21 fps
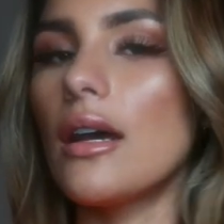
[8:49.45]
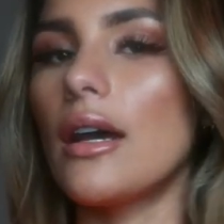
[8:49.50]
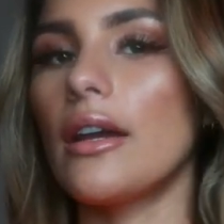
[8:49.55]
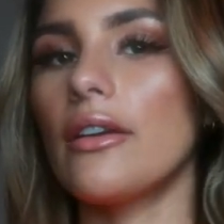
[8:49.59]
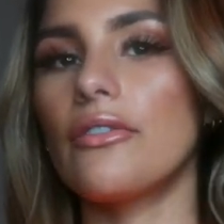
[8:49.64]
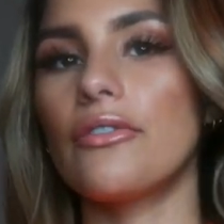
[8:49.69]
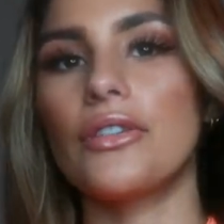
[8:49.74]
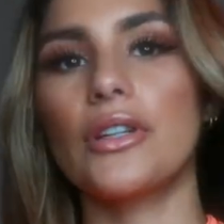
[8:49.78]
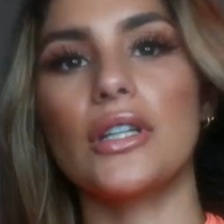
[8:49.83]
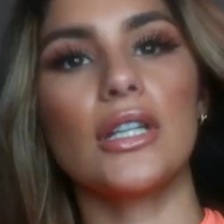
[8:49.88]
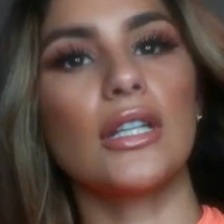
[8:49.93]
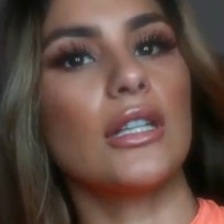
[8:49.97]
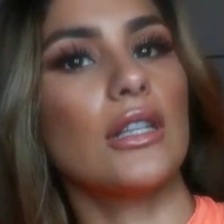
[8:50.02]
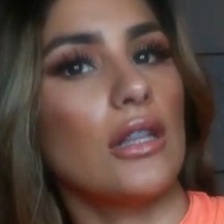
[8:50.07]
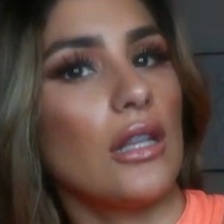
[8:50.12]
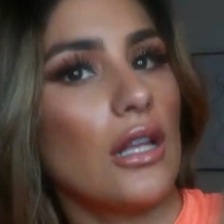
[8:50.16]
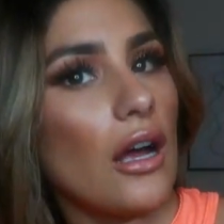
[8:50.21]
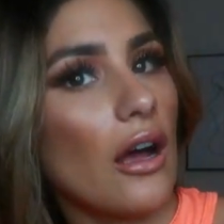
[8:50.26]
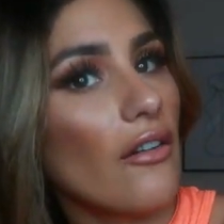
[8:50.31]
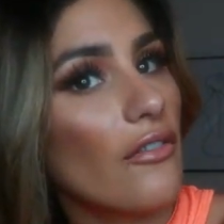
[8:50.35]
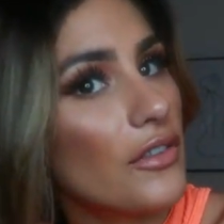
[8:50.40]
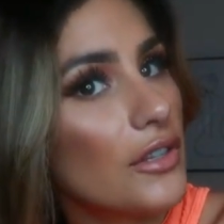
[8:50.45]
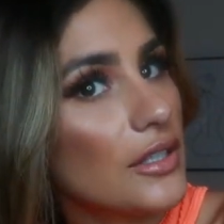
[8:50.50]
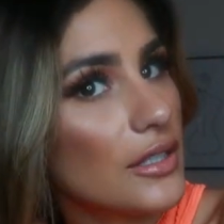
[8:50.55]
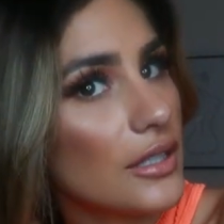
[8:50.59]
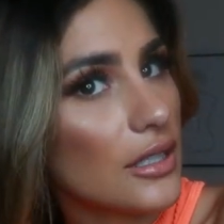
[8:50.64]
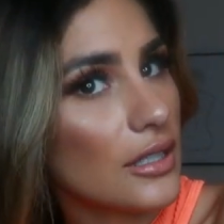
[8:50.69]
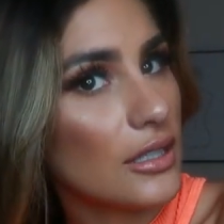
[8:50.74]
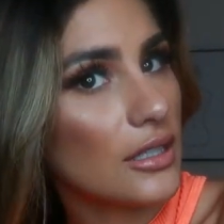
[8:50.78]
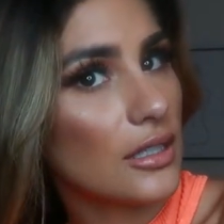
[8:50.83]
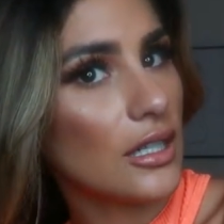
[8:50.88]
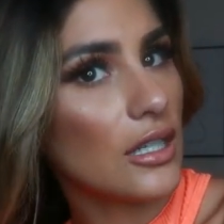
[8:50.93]
I freaking love
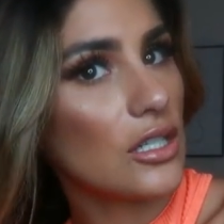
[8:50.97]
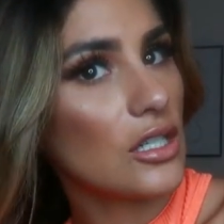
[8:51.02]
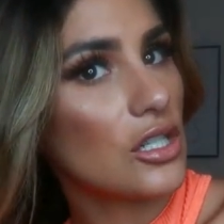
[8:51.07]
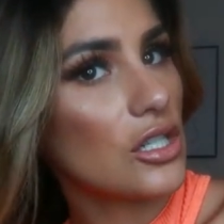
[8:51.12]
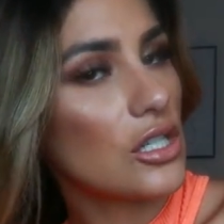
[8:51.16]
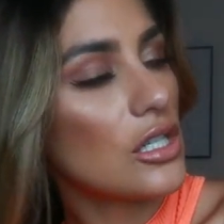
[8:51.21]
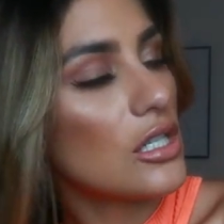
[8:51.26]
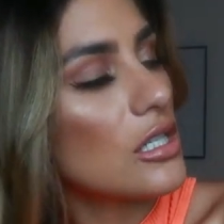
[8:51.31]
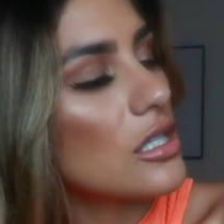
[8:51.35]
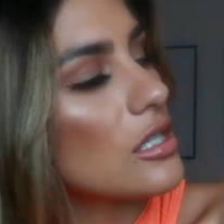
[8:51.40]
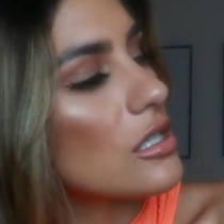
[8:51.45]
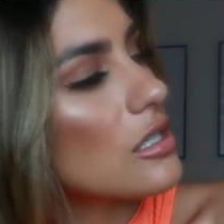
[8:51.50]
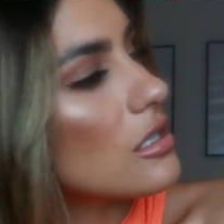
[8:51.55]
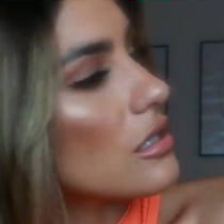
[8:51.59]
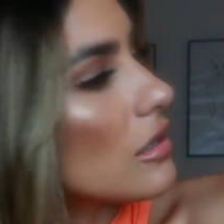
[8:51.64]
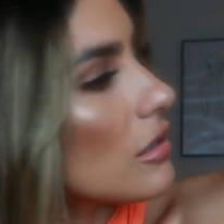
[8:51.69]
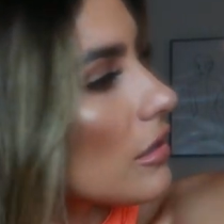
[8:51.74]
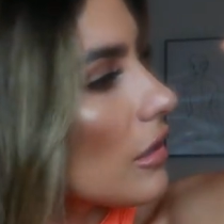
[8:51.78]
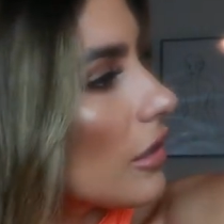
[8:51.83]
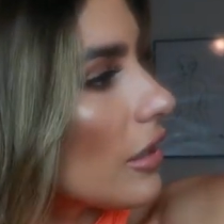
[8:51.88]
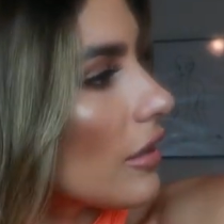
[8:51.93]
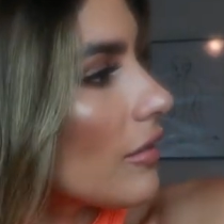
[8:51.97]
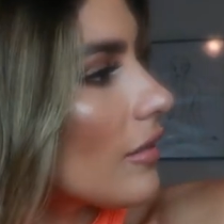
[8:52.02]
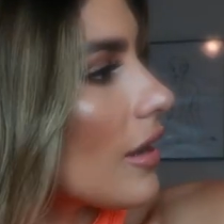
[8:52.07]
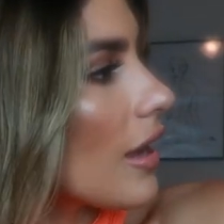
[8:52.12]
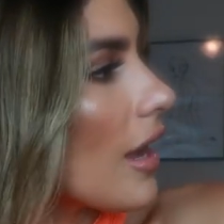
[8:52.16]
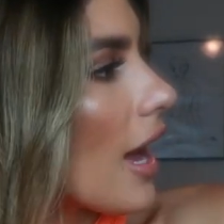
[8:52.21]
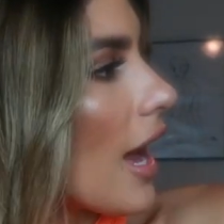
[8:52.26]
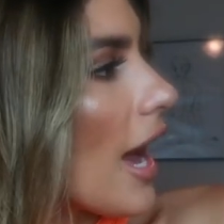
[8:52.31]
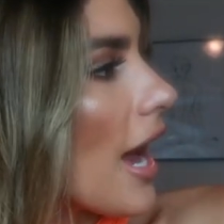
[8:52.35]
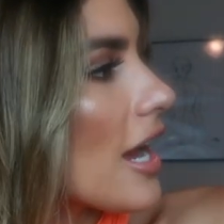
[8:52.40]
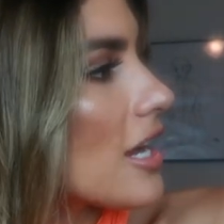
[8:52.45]
these extensions. They're
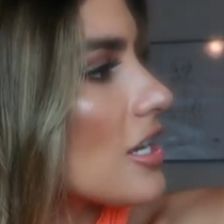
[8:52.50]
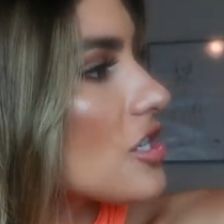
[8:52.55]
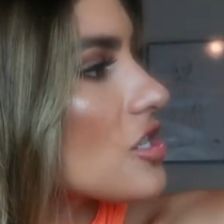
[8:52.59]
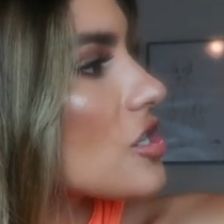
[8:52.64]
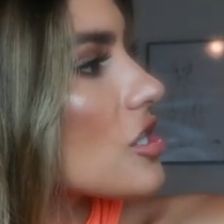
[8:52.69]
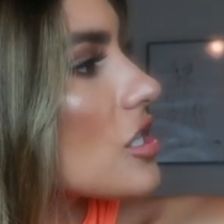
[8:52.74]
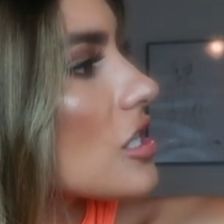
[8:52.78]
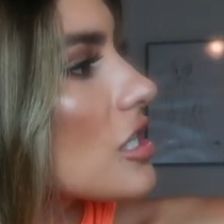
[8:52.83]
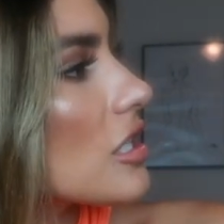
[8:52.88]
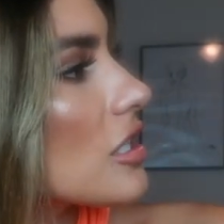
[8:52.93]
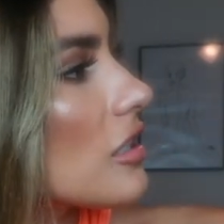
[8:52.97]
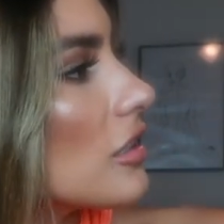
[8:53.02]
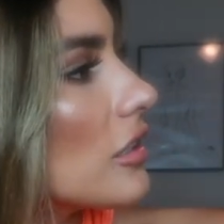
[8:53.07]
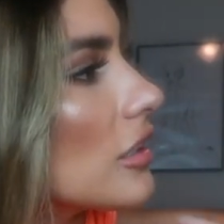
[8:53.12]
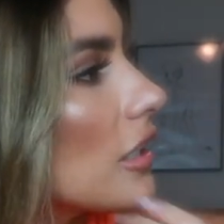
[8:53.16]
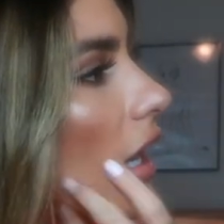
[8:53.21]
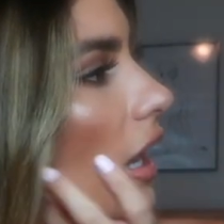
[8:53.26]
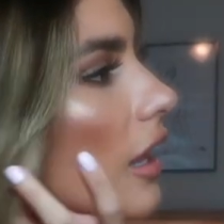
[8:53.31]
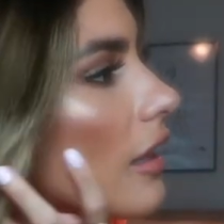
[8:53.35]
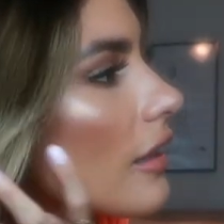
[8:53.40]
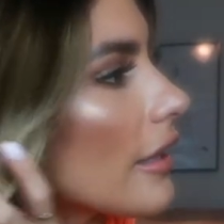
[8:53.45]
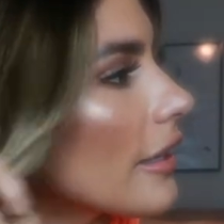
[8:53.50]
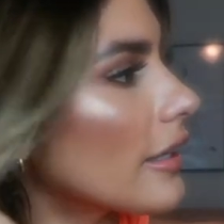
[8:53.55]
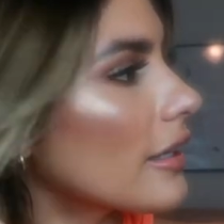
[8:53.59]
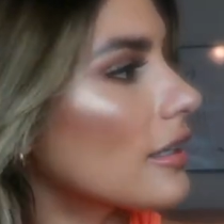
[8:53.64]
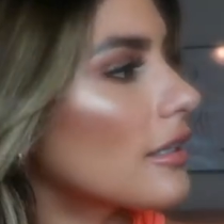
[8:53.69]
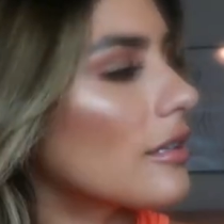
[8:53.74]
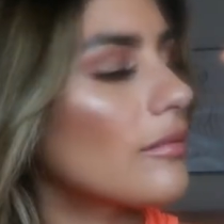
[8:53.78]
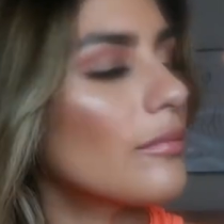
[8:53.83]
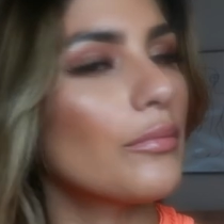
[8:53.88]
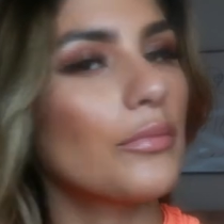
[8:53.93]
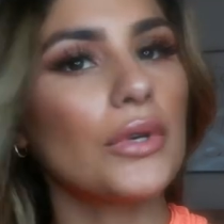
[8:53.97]
ashy, they're not
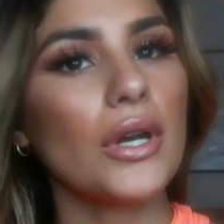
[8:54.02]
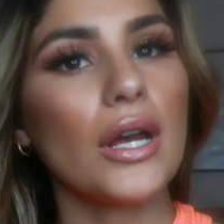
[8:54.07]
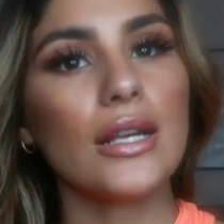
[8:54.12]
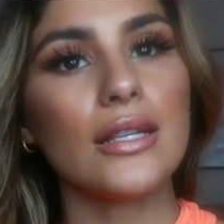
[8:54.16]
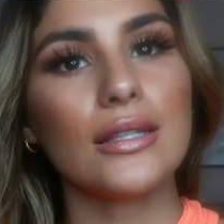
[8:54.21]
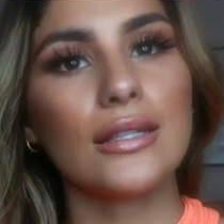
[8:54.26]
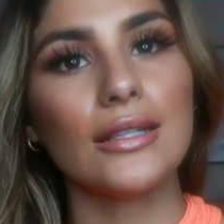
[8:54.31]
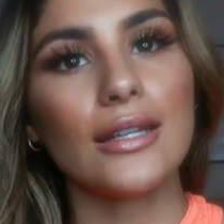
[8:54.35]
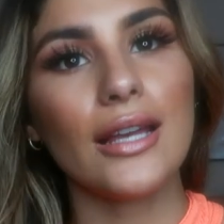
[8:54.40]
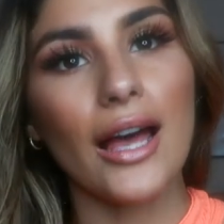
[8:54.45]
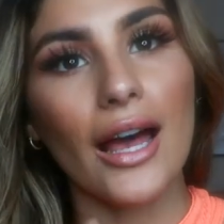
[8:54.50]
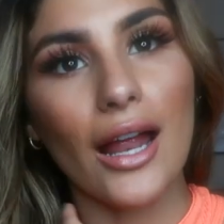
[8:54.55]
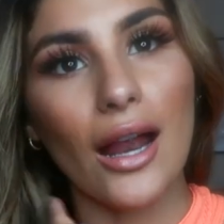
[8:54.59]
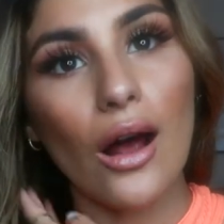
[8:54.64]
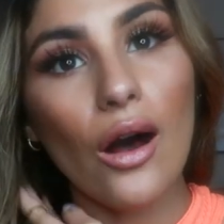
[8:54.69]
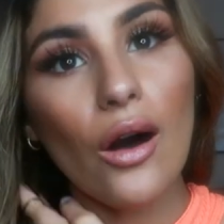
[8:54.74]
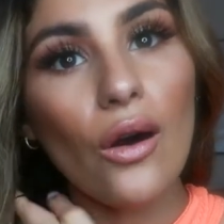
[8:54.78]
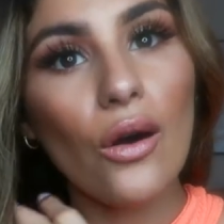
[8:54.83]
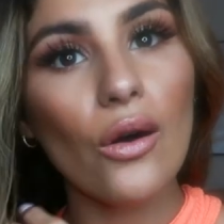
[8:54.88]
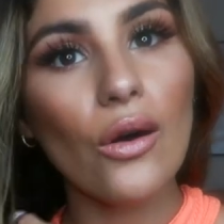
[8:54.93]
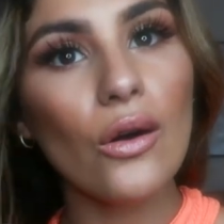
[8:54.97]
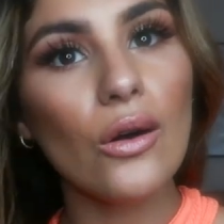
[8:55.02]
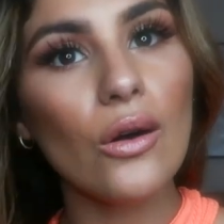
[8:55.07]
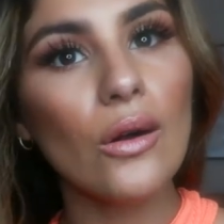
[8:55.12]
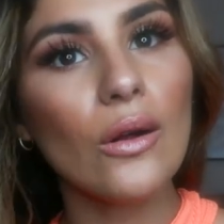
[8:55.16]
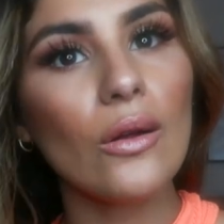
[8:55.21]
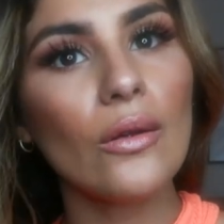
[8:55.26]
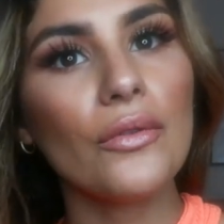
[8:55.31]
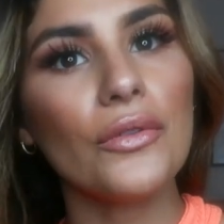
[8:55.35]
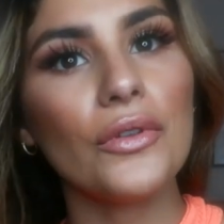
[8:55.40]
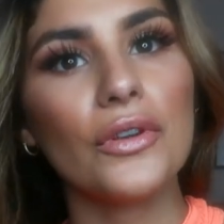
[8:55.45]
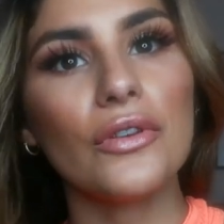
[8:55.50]
like brassy at
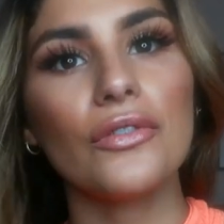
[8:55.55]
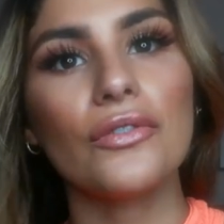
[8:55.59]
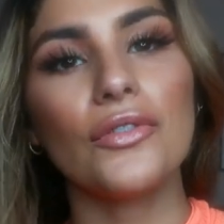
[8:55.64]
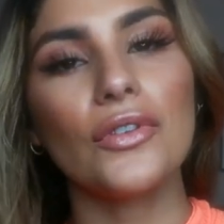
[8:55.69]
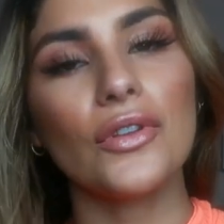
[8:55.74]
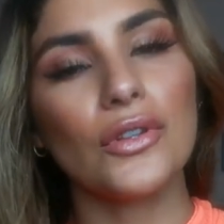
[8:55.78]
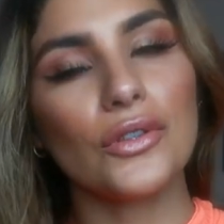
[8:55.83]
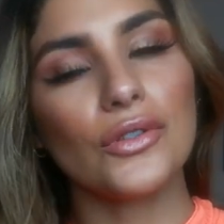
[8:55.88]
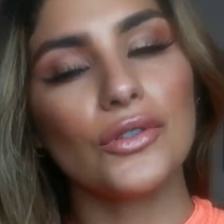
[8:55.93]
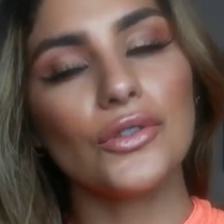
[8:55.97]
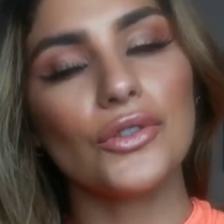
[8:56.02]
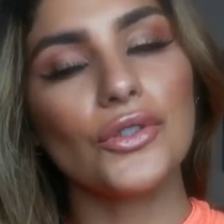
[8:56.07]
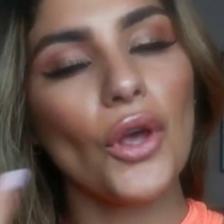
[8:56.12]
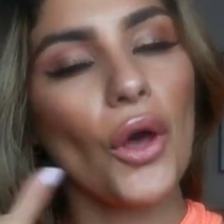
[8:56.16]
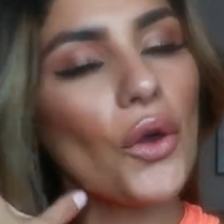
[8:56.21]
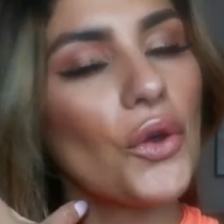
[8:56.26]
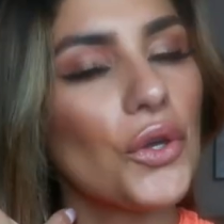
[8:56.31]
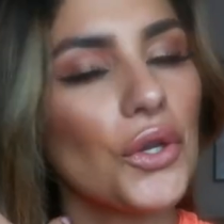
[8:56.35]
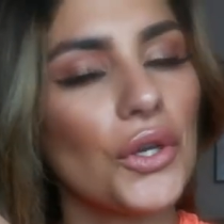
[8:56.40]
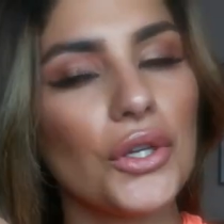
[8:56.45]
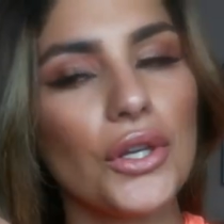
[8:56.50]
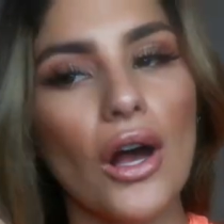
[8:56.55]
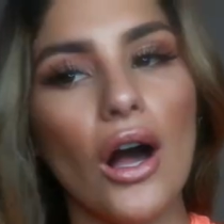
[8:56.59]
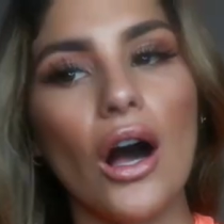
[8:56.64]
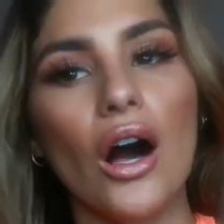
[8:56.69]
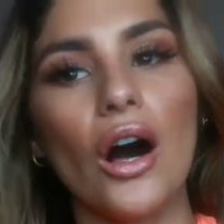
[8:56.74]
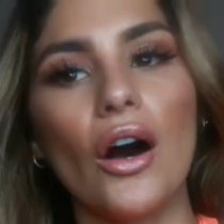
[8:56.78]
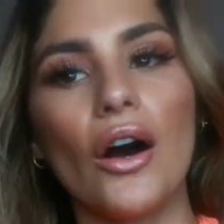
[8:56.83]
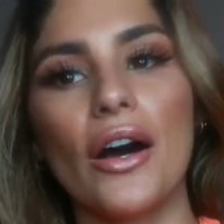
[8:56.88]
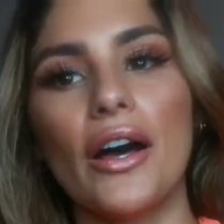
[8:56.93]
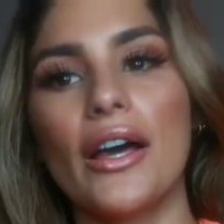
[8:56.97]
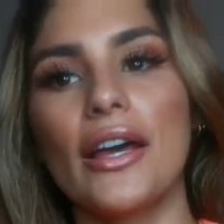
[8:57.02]
all. They feel so good
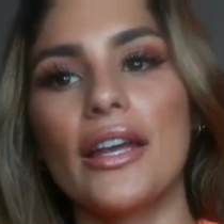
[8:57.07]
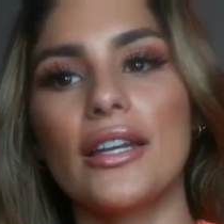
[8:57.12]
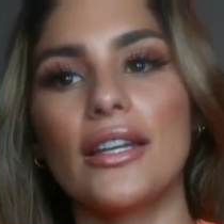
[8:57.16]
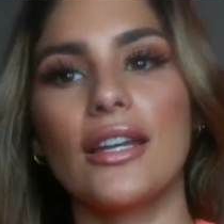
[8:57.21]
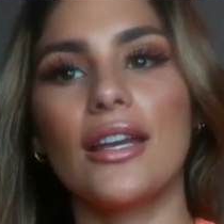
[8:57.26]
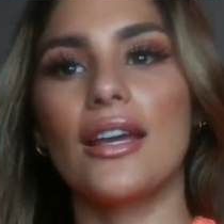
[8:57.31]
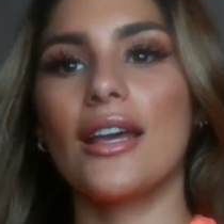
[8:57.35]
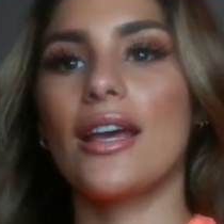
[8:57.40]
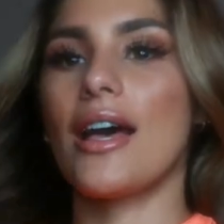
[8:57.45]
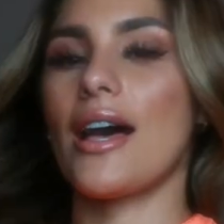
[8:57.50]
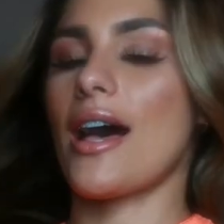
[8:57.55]
on.